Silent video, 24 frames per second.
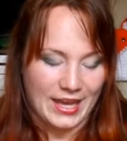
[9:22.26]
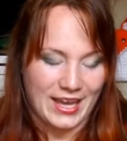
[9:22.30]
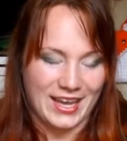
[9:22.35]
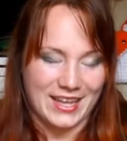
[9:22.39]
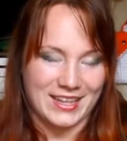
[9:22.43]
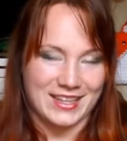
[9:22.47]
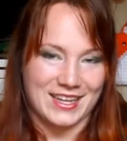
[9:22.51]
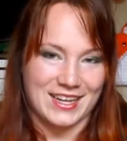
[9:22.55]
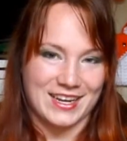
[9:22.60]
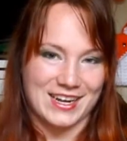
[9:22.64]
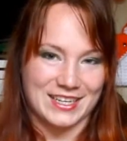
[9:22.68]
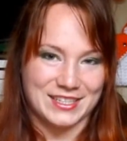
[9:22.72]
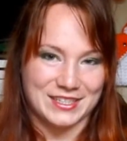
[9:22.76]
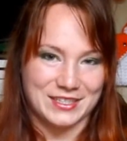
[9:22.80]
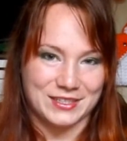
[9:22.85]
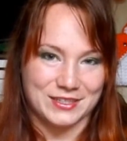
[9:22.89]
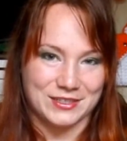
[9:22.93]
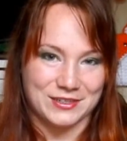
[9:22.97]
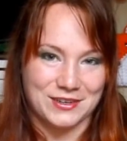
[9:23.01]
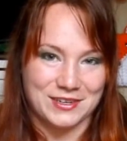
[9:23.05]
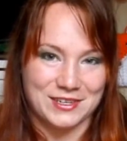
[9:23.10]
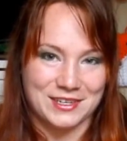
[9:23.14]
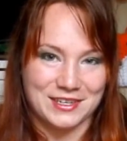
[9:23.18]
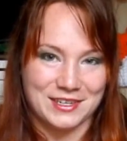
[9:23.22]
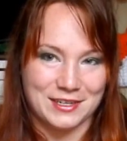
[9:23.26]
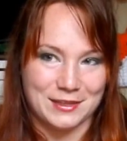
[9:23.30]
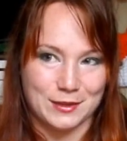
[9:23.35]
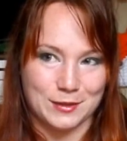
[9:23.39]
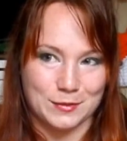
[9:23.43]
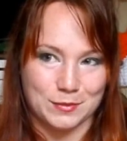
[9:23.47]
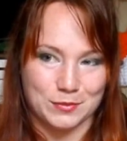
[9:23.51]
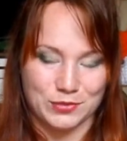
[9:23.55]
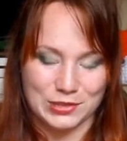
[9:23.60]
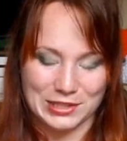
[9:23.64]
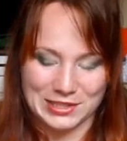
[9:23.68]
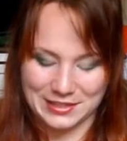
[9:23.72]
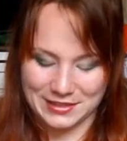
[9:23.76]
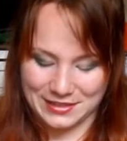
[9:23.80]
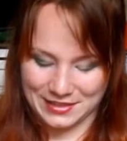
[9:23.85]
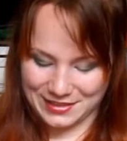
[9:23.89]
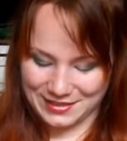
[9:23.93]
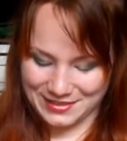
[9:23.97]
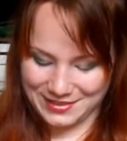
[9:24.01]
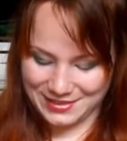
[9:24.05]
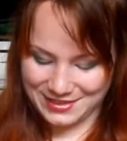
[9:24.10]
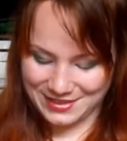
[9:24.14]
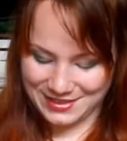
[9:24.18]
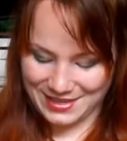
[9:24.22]
And then I started in the brick
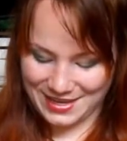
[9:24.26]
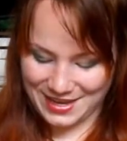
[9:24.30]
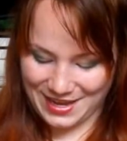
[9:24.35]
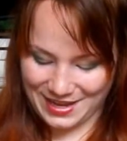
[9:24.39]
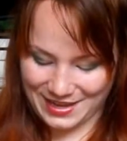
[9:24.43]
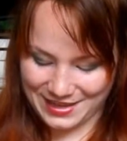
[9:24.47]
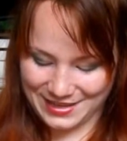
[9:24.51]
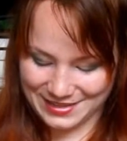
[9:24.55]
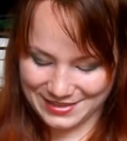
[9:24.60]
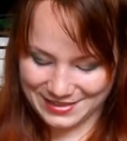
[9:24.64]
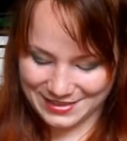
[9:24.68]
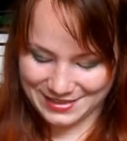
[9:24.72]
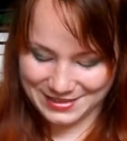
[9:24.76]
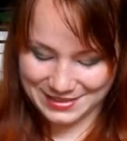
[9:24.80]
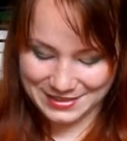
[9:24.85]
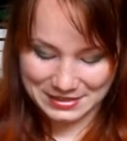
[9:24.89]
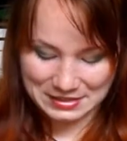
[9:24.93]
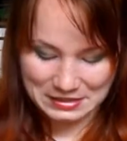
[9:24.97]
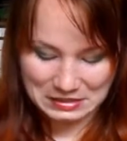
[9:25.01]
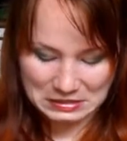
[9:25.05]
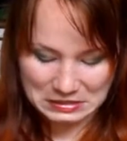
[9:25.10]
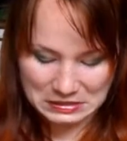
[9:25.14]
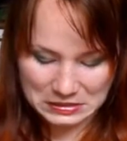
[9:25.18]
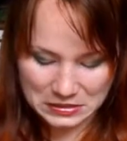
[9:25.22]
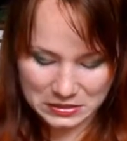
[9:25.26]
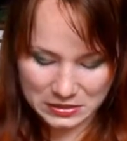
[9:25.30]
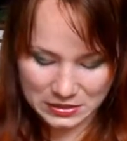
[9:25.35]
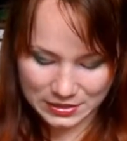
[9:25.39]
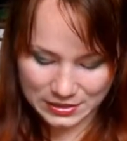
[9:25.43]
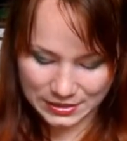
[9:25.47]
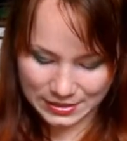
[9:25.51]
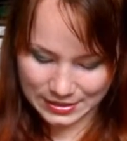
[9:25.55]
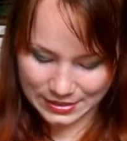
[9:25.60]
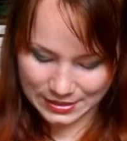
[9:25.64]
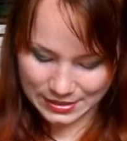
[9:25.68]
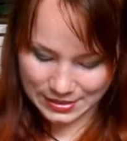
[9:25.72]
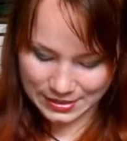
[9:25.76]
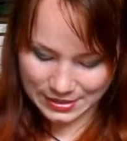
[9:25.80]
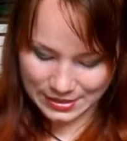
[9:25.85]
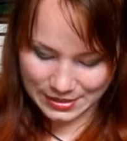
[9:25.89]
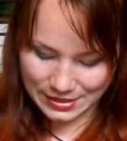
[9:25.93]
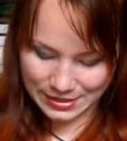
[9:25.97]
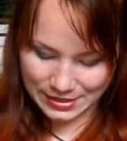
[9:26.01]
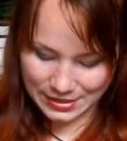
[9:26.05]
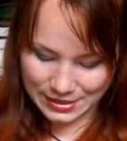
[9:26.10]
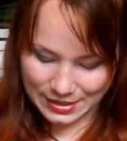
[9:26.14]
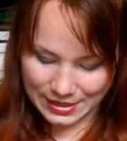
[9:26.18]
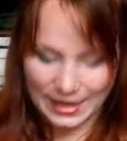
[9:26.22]
dust, and
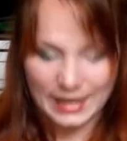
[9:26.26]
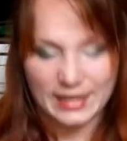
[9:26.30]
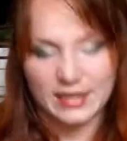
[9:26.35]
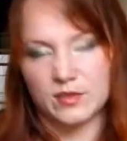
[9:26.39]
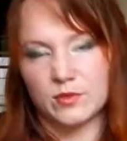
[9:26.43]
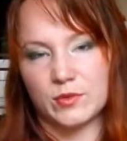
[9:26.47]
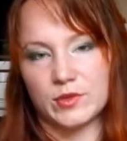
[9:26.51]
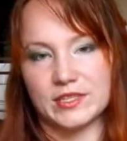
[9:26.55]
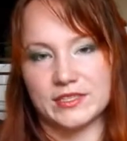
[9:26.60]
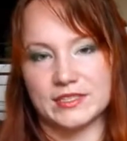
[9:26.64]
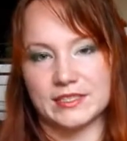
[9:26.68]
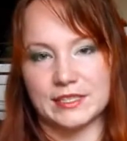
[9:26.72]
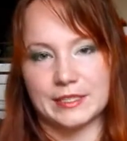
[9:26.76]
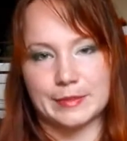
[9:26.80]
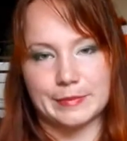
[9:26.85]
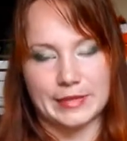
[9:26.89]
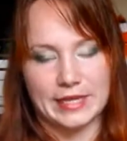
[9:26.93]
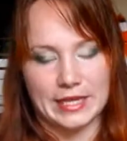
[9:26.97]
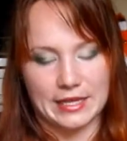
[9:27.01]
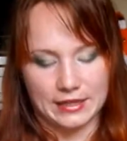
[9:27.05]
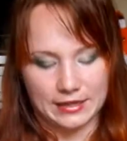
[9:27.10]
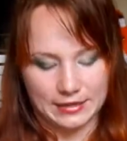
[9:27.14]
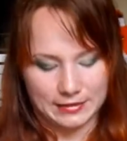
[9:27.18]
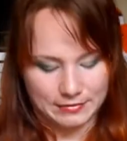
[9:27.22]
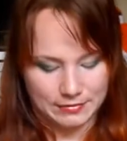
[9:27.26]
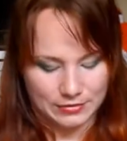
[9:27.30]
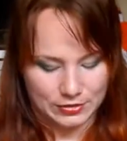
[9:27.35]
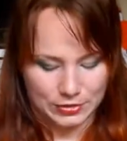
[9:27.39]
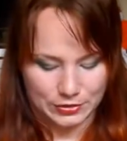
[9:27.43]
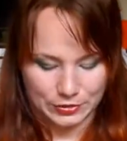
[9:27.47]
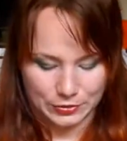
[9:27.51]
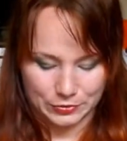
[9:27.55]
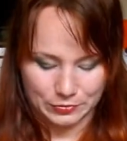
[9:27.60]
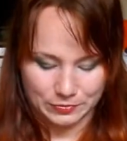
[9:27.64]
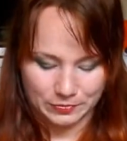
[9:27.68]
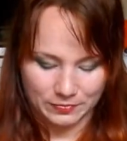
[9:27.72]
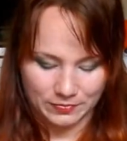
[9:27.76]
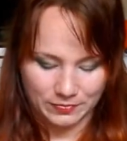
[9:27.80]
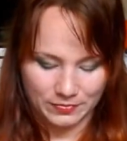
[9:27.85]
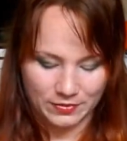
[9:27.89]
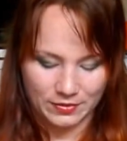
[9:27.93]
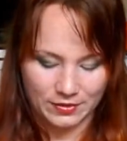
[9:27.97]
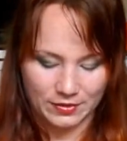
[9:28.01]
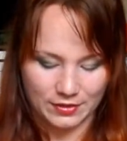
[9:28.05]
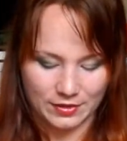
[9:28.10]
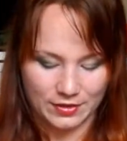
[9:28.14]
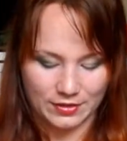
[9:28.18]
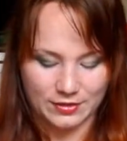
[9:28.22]
I didn't want to tear it back. So
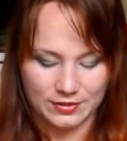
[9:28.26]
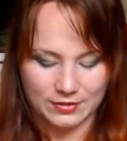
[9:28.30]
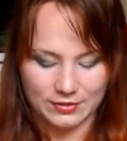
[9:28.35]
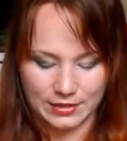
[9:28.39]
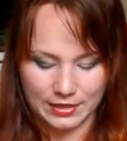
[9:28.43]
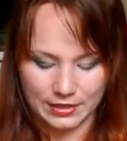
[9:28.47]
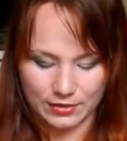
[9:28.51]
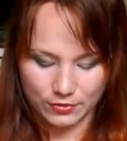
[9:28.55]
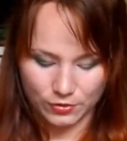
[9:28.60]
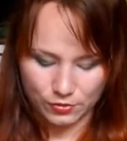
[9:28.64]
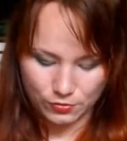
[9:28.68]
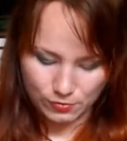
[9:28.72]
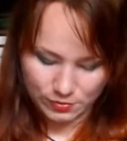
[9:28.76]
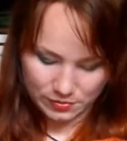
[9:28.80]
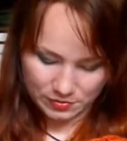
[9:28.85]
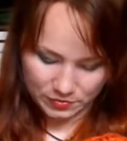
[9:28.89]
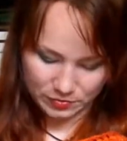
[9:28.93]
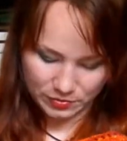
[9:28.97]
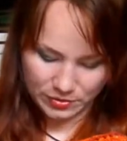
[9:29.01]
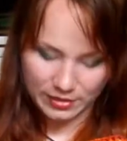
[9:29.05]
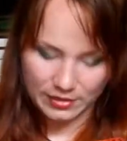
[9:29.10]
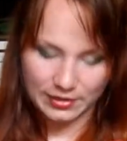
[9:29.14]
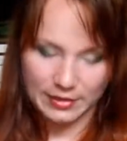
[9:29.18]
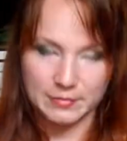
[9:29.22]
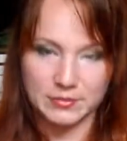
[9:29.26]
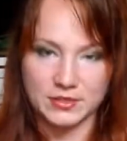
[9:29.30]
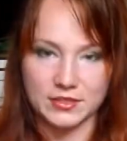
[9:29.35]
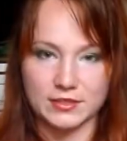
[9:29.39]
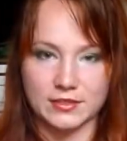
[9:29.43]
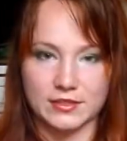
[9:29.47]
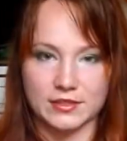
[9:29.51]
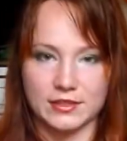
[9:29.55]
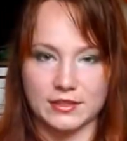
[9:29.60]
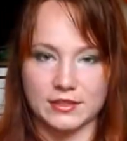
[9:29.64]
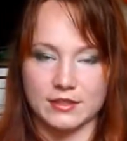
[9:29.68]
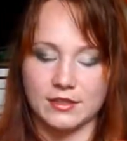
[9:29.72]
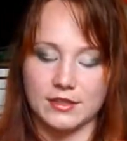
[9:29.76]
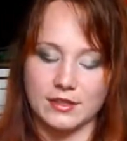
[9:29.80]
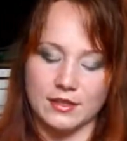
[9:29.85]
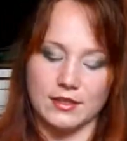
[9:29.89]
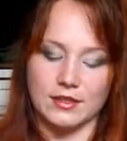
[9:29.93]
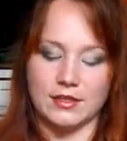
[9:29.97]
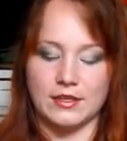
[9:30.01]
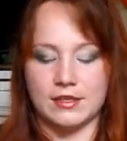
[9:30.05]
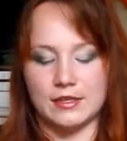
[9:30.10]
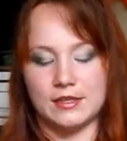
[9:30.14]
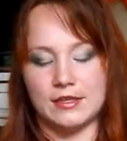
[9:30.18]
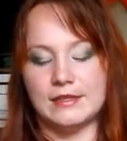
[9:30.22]
I was like, cool, well, I'm just gonna
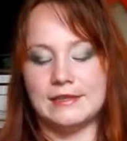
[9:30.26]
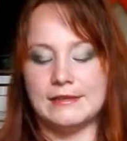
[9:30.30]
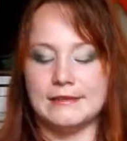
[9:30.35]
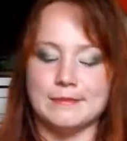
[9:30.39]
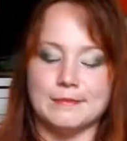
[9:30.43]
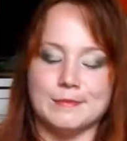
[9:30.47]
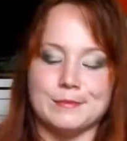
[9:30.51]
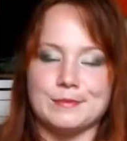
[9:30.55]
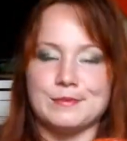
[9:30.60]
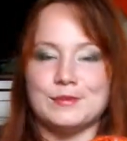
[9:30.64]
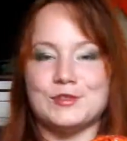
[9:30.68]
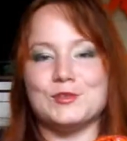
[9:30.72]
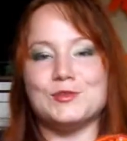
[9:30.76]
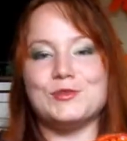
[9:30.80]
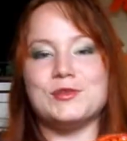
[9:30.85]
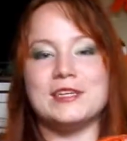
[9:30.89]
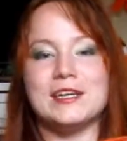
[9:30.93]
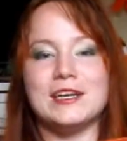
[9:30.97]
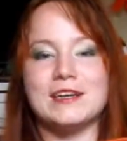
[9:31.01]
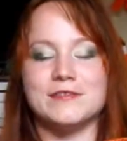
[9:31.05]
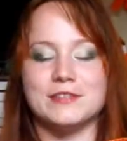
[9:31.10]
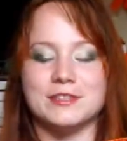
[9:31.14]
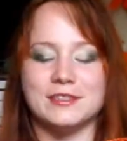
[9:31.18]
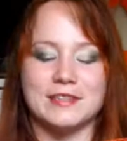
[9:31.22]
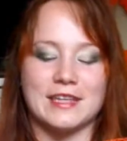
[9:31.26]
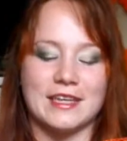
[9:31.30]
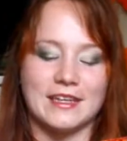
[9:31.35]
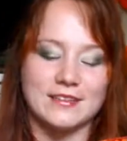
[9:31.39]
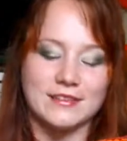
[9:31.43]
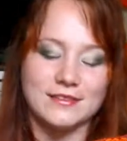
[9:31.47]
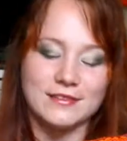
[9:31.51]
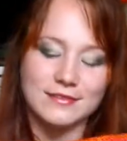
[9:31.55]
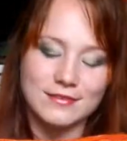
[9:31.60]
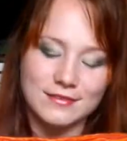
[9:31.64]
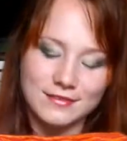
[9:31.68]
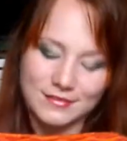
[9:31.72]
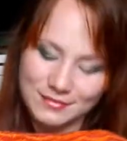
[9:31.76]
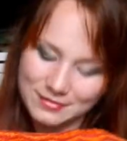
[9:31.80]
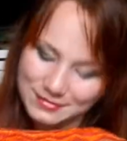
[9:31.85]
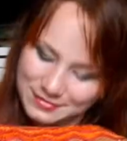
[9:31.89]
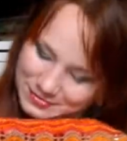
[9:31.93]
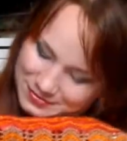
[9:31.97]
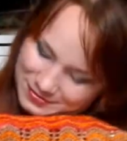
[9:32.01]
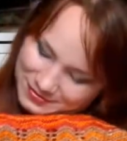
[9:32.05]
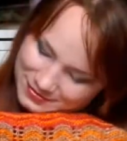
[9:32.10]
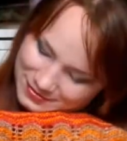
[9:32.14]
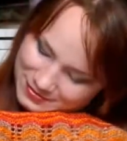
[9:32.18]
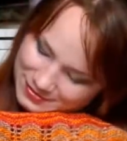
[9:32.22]
do whatever then.
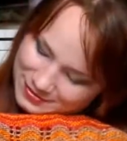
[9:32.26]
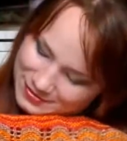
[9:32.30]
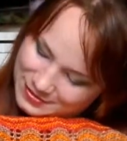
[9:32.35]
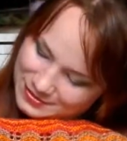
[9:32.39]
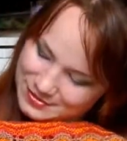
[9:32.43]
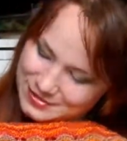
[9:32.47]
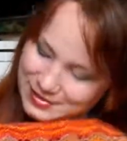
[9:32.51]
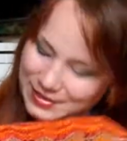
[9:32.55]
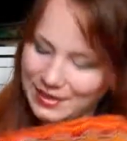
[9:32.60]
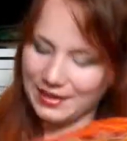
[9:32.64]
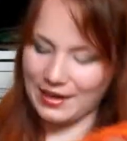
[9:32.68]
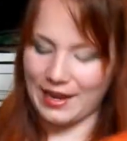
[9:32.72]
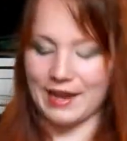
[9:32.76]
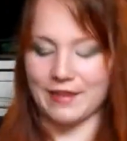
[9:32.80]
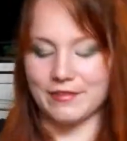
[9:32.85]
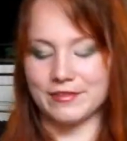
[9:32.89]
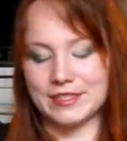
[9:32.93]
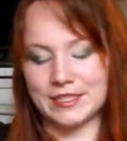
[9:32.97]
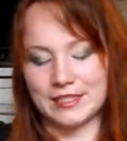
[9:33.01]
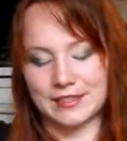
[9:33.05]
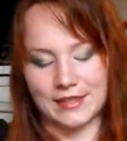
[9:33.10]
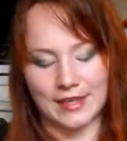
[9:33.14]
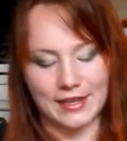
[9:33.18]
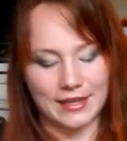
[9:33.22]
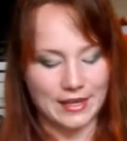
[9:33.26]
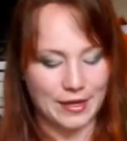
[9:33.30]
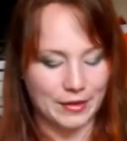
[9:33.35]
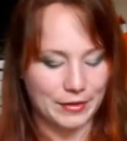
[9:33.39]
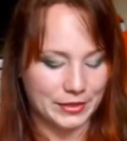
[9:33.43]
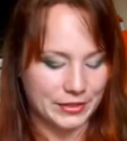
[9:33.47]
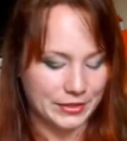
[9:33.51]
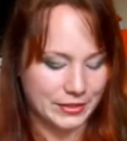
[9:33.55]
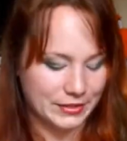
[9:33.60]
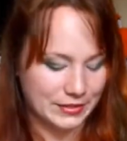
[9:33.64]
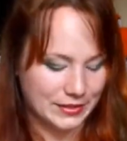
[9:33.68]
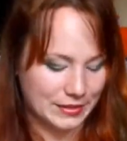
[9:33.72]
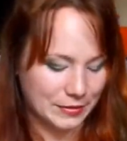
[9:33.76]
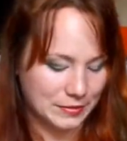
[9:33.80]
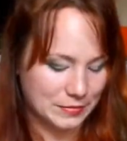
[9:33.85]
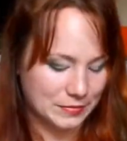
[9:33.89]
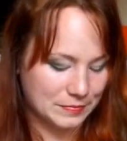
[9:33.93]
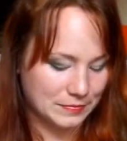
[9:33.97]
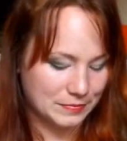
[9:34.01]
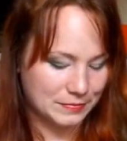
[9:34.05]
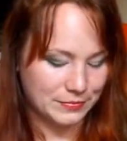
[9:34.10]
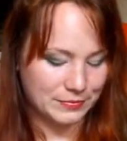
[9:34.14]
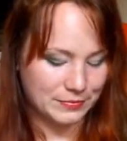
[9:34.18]
And I really like how it turned out.